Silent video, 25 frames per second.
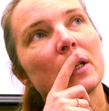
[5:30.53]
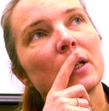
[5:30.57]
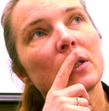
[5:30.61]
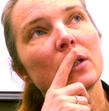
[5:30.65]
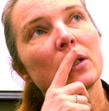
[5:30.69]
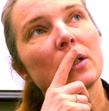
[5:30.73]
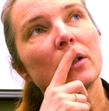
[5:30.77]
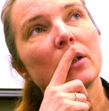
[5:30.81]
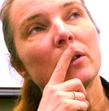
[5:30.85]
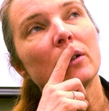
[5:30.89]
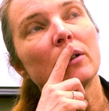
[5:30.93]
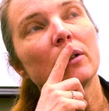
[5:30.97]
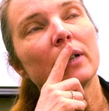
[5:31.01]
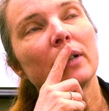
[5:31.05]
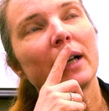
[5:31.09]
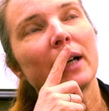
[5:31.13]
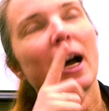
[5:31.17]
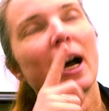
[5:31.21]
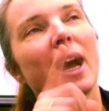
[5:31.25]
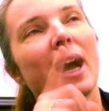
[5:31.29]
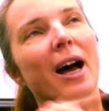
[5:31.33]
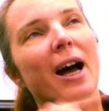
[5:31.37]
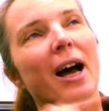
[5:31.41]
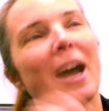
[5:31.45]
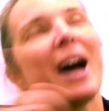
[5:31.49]
so
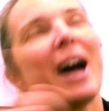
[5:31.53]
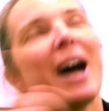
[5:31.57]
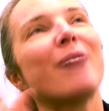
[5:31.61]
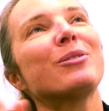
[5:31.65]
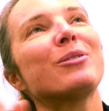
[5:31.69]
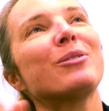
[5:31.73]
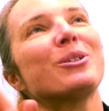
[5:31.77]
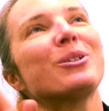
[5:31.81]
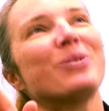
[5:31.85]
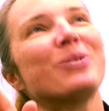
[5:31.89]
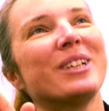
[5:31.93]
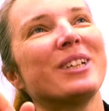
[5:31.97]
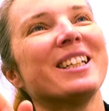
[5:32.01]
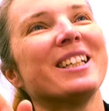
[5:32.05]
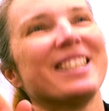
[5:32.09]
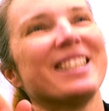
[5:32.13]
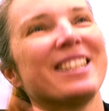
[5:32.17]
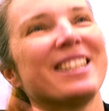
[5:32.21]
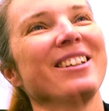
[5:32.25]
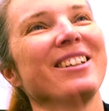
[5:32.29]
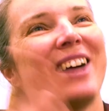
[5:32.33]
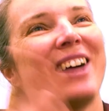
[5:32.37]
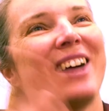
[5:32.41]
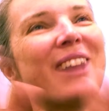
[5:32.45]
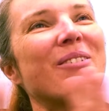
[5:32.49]

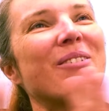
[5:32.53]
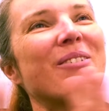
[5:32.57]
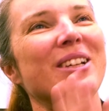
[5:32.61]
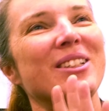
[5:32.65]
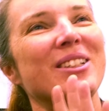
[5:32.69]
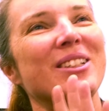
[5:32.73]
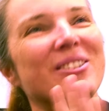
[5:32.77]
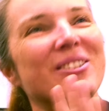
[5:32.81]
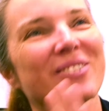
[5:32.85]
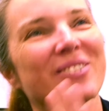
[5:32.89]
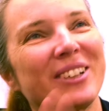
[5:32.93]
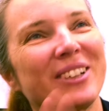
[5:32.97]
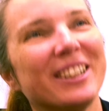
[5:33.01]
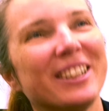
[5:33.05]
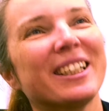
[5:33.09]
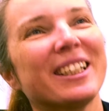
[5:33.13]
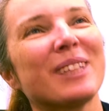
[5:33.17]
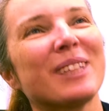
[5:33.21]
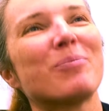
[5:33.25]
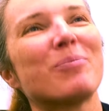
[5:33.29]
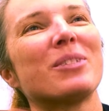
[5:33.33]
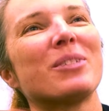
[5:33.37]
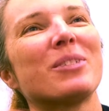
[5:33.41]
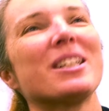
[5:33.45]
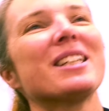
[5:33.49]
afterwards, you know, I went to
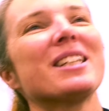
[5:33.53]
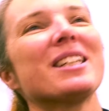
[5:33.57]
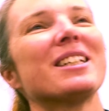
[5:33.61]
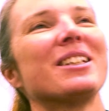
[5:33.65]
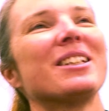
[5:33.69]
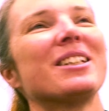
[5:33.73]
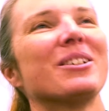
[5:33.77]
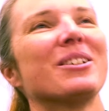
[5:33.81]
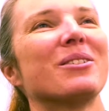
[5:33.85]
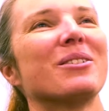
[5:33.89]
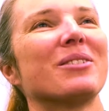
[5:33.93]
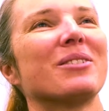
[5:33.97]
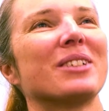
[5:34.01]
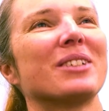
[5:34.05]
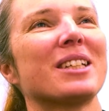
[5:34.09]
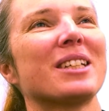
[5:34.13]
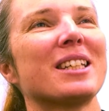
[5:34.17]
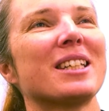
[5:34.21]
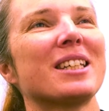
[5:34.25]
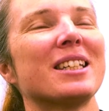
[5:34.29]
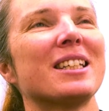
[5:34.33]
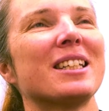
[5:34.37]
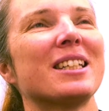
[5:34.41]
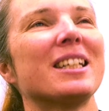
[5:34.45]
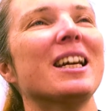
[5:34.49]
work at Princeton
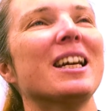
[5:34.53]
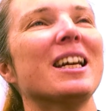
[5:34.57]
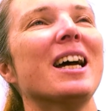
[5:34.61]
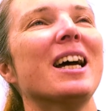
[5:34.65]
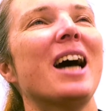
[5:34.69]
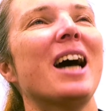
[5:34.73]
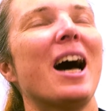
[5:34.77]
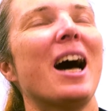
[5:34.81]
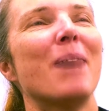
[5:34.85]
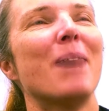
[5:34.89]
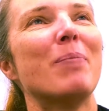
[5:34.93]
University,